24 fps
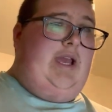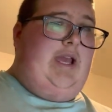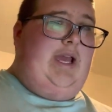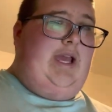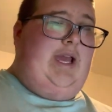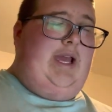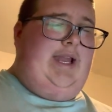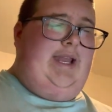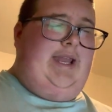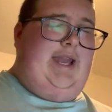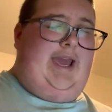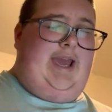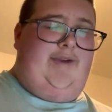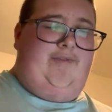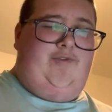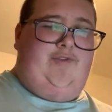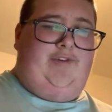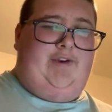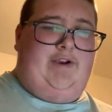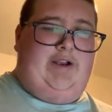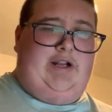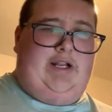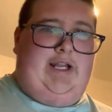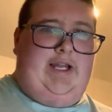
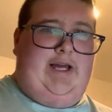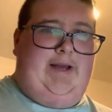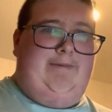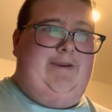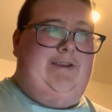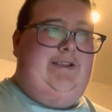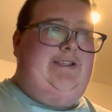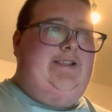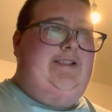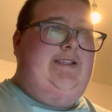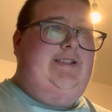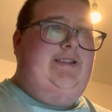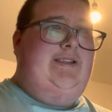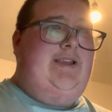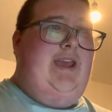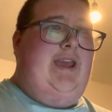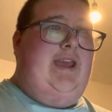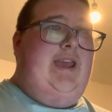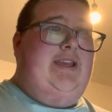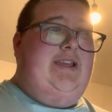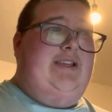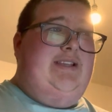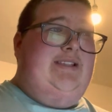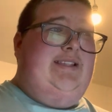every club is
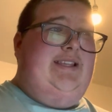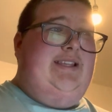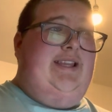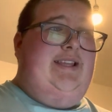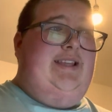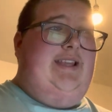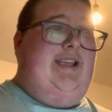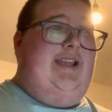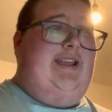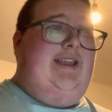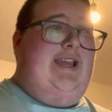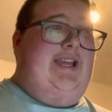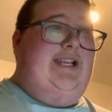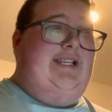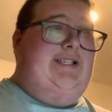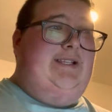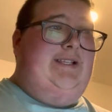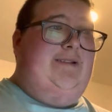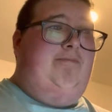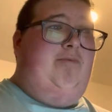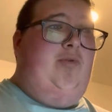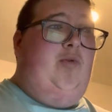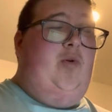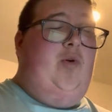sending their
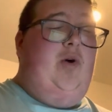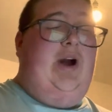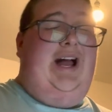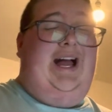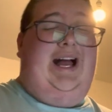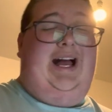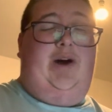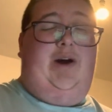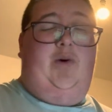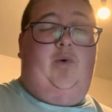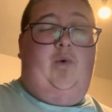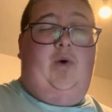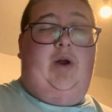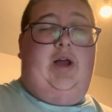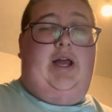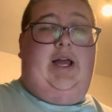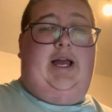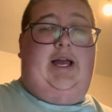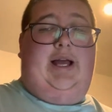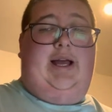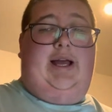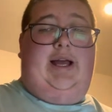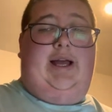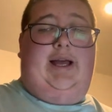support out
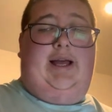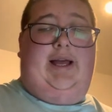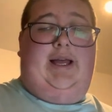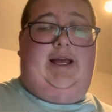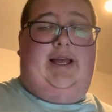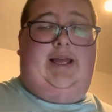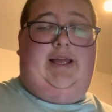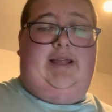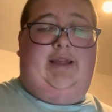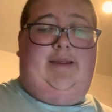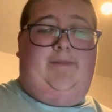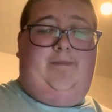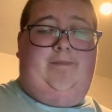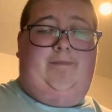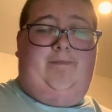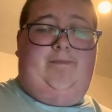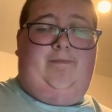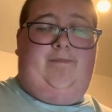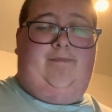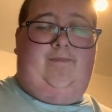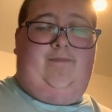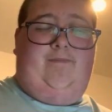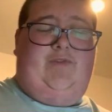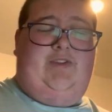
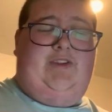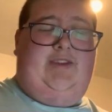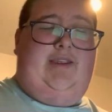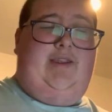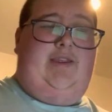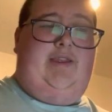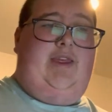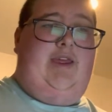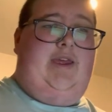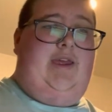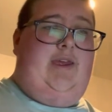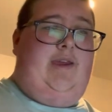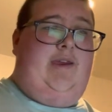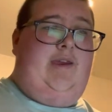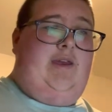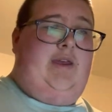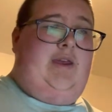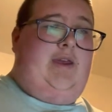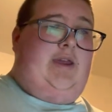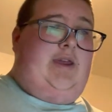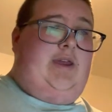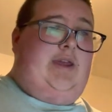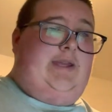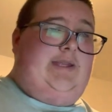to the
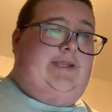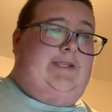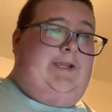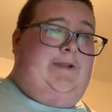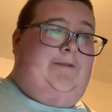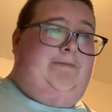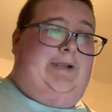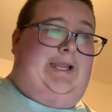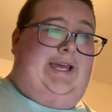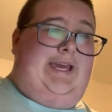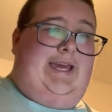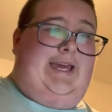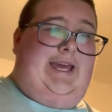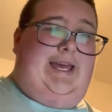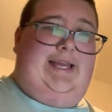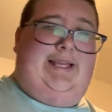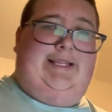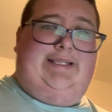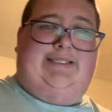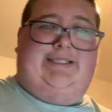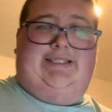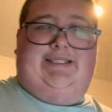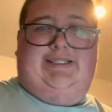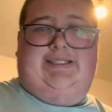
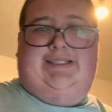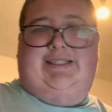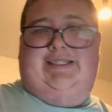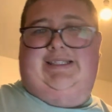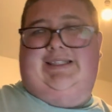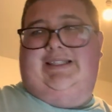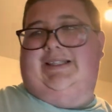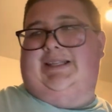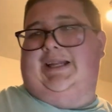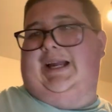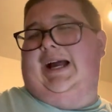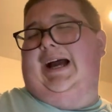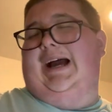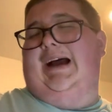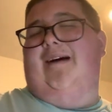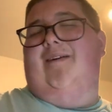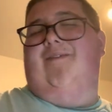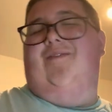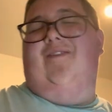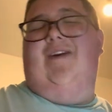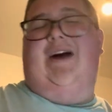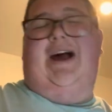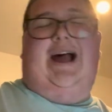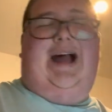players,
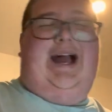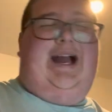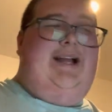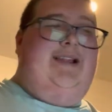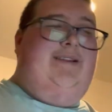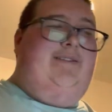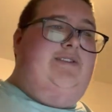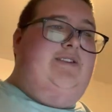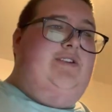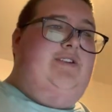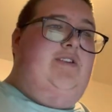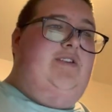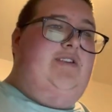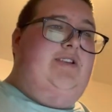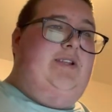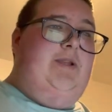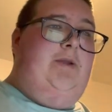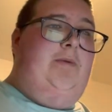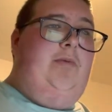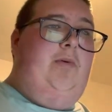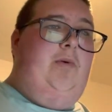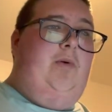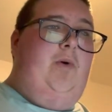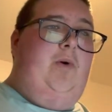staff and
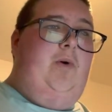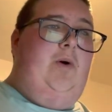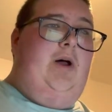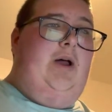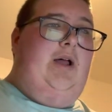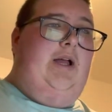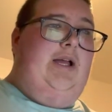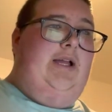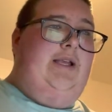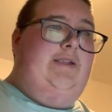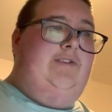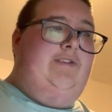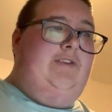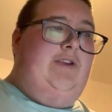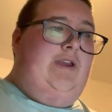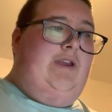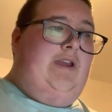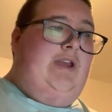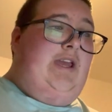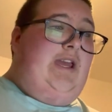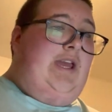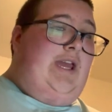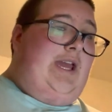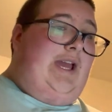supporters,
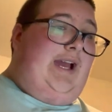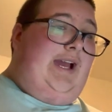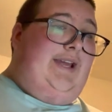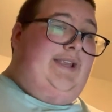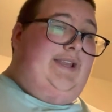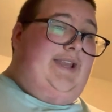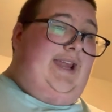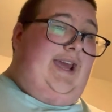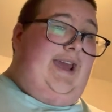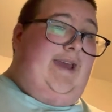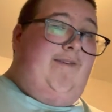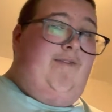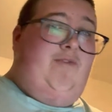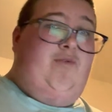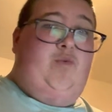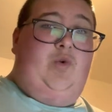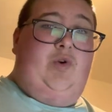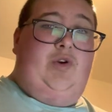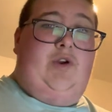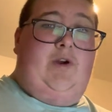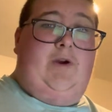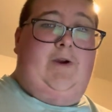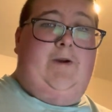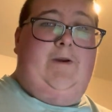and
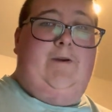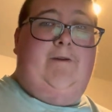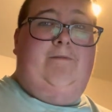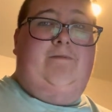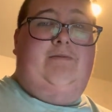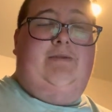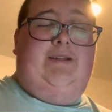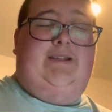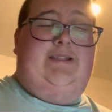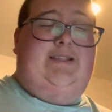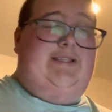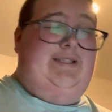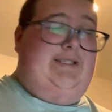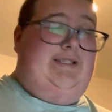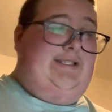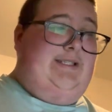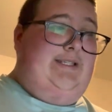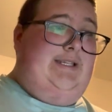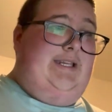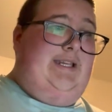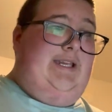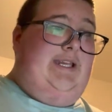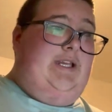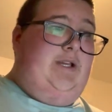everyone hoping to
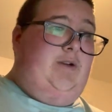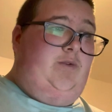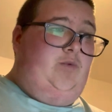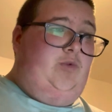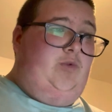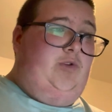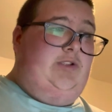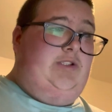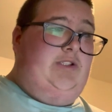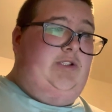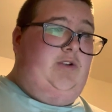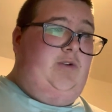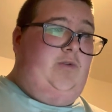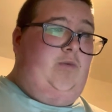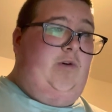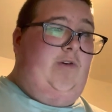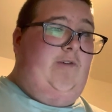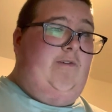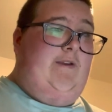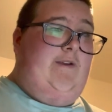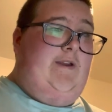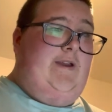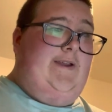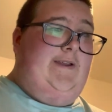see Worcester
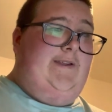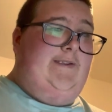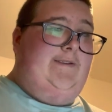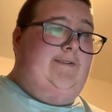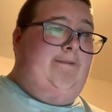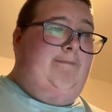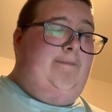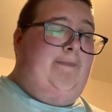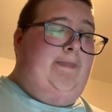Warriors